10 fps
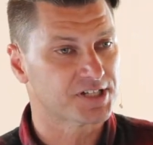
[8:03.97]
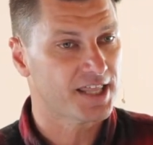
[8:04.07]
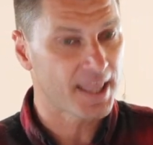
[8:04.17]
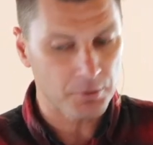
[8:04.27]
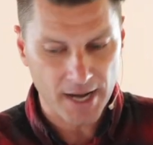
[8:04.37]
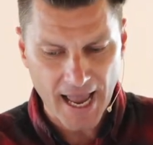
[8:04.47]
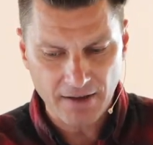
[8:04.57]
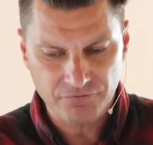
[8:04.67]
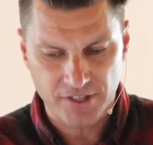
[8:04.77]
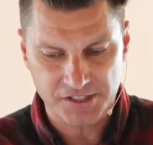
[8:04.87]
And they would
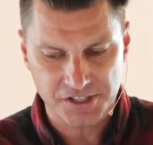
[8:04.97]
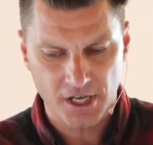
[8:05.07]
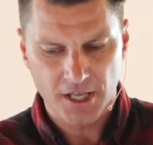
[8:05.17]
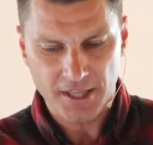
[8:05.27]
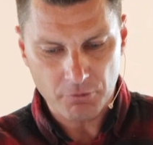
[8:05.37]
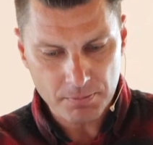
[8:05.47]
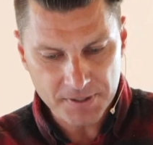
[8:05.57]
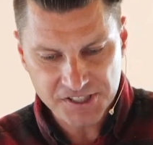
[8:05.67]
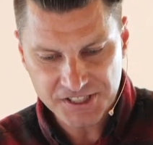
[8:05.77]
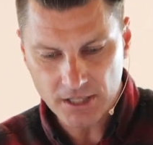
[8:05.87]
have this, they would be
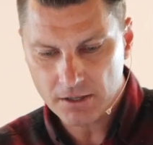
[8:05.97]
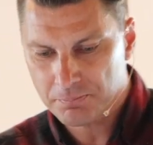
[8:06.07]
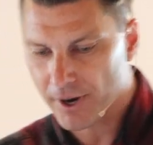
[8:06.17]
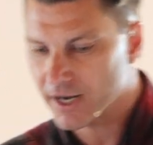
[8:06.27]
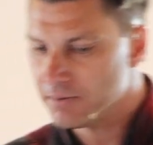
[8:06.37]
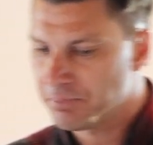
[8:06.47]
celebrated